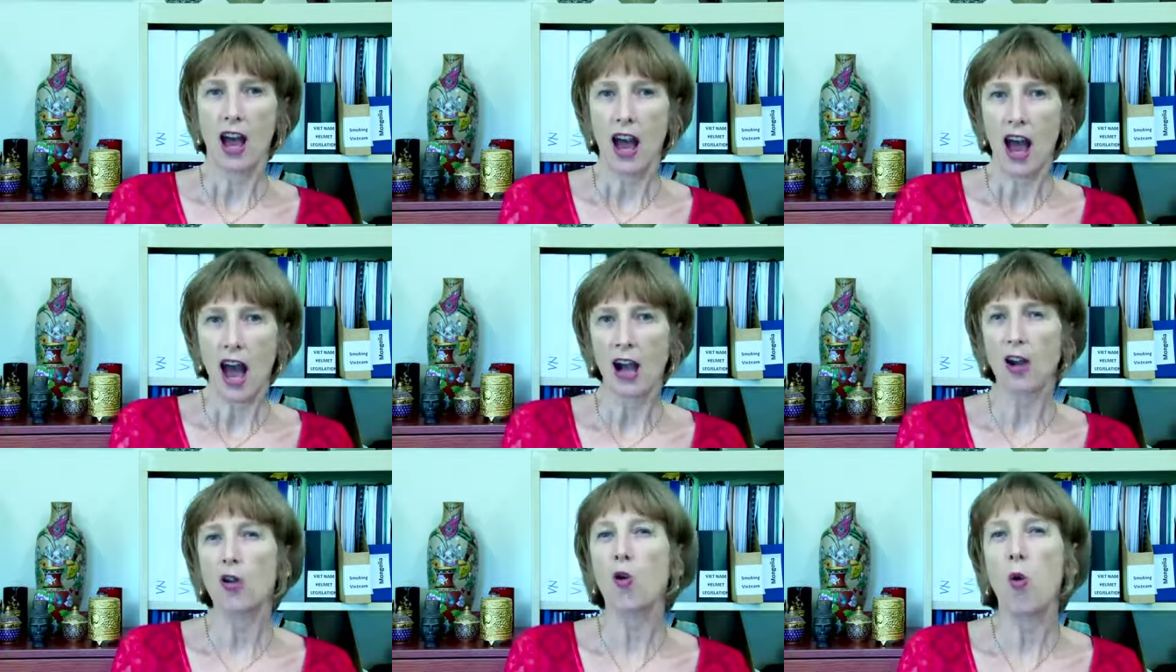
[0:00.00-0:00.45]

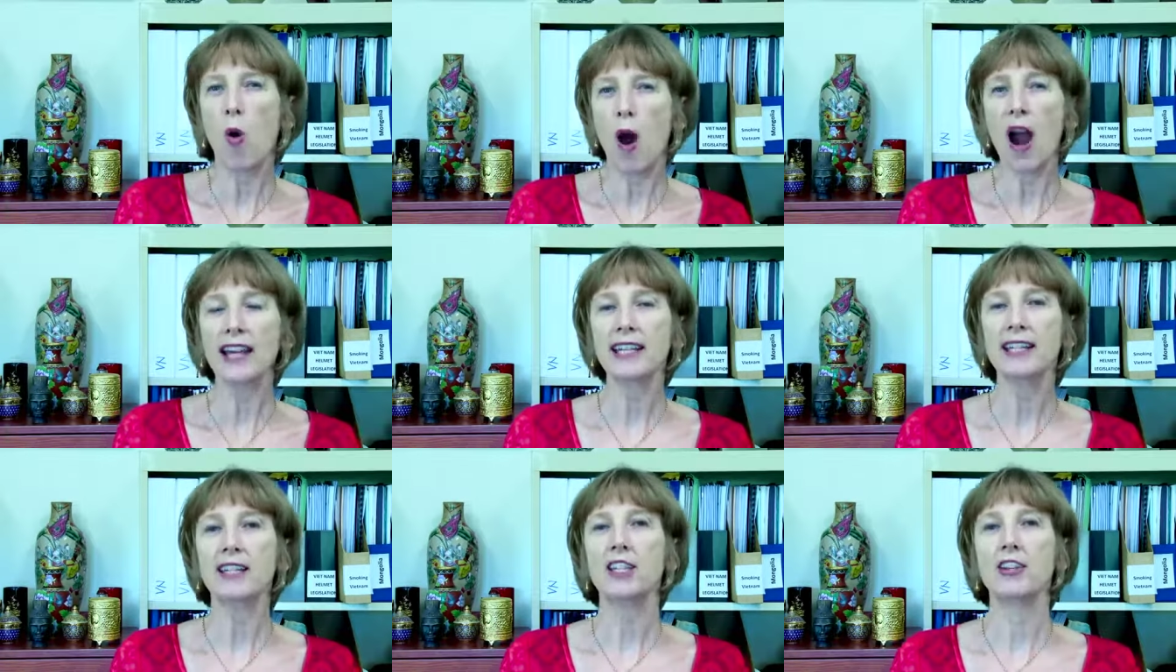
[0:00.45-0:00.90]
are
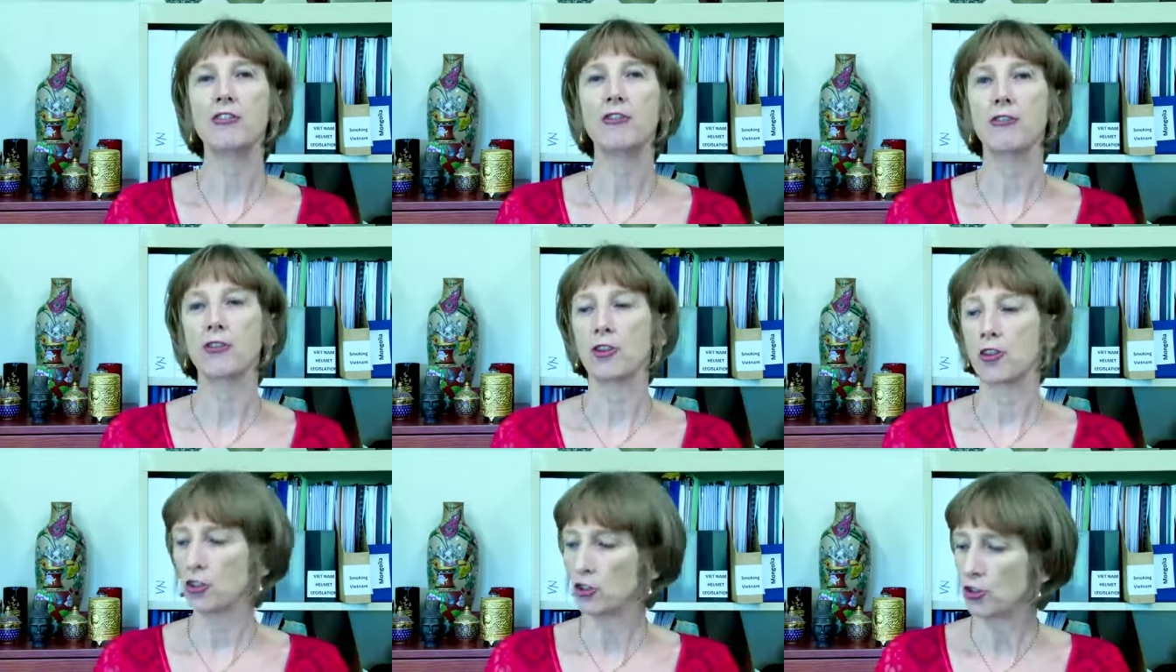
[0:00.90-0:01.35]
quite
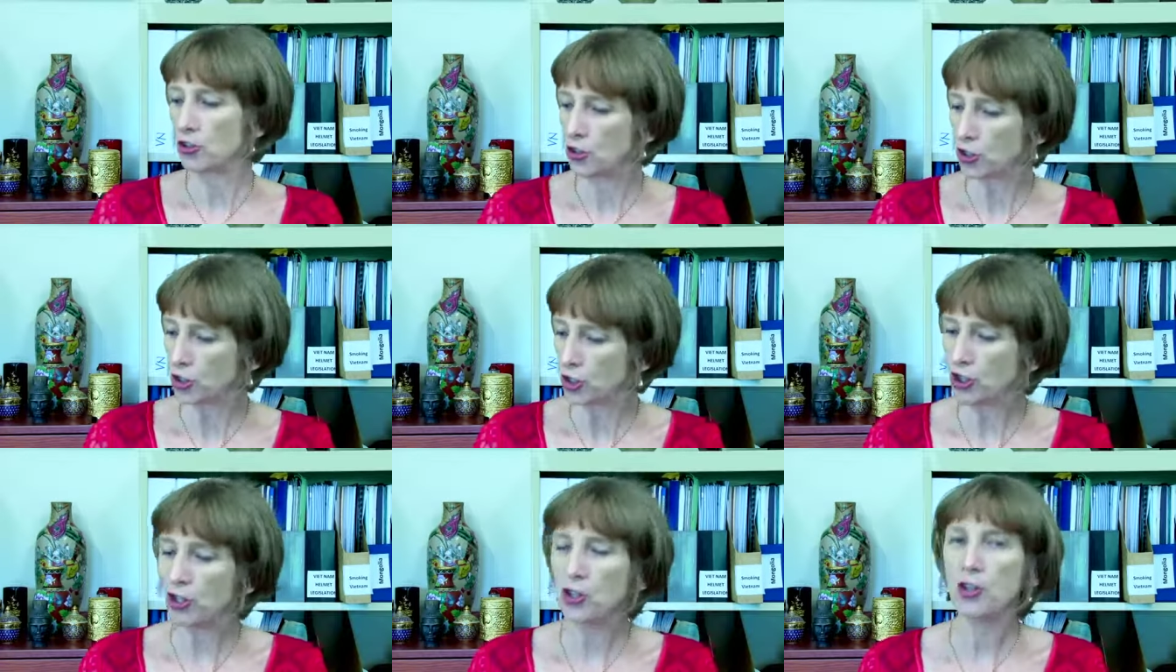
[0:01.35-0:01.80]
different
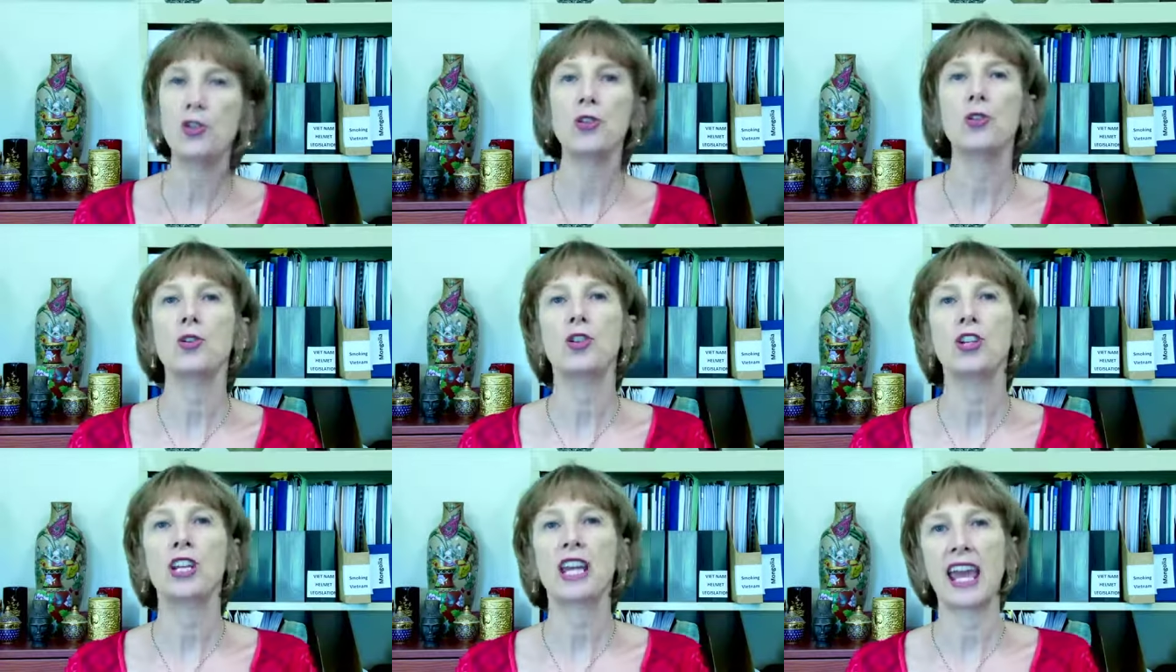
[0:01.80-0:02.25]
to
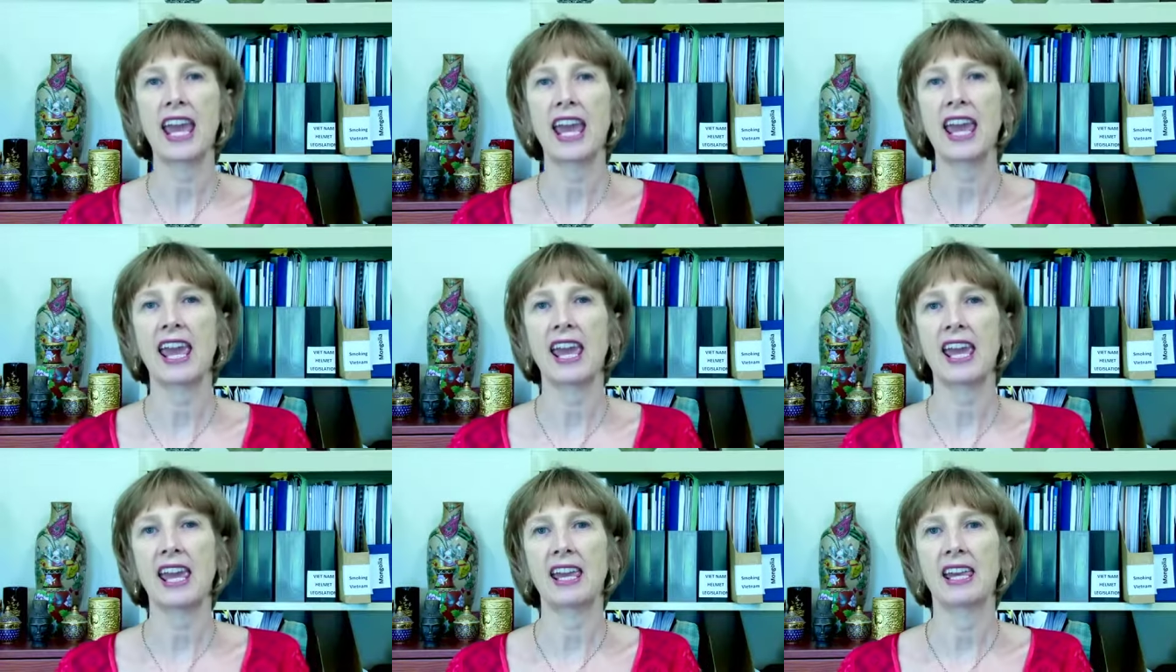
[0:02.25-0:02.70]
cued
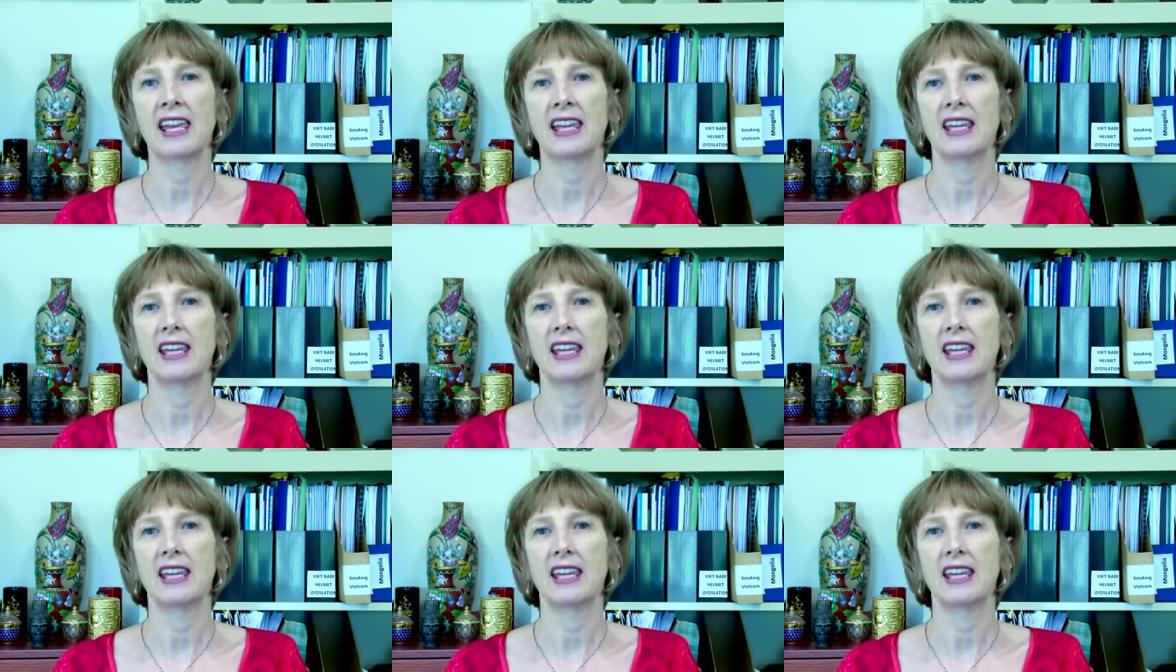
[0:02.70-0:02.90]
care